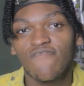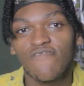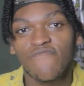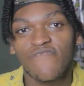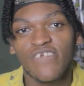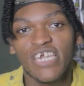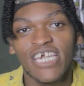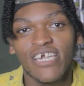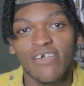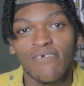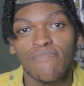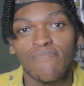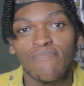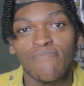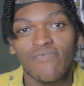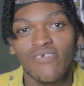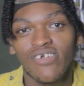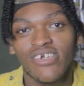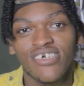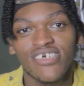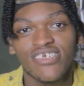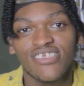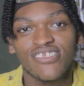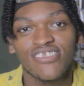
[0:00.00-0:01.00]
of him
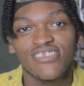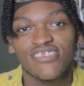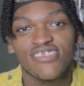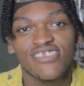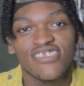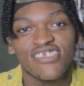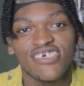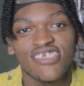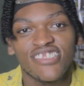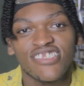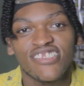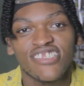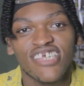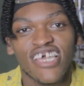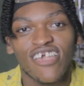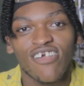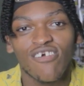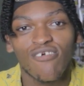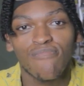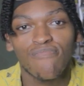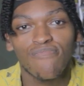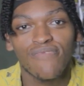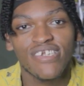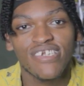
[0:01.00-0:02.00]
is the
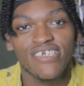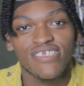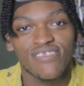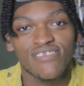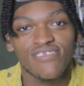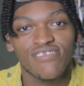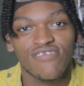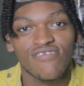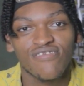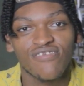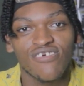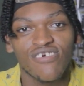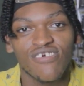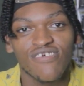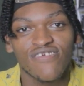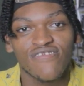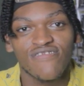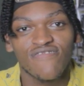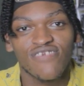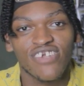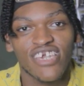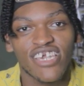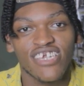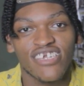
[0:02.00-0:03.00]
tail beast, you know?
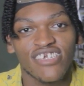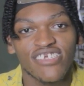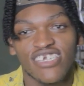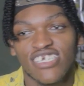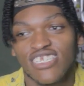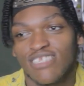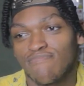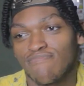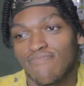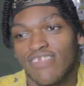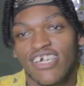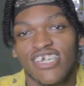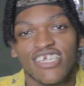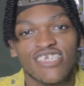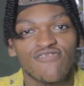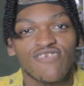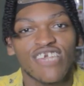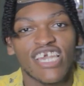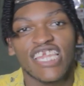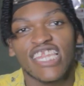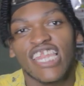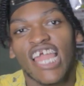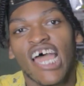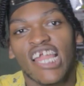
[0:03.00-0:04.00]
You can't
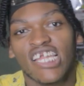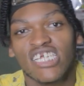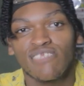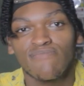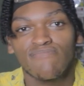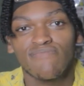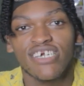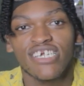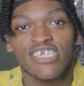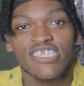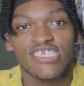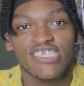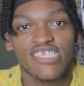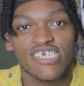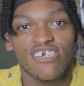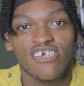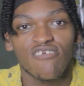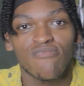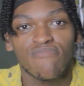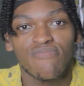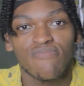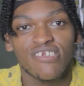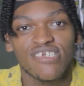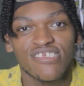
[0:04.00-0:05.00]
not explain the tail
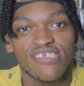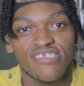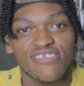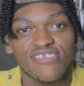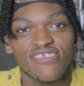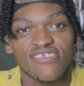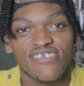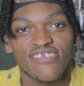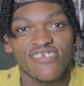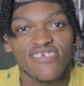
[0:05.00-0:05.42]
beast.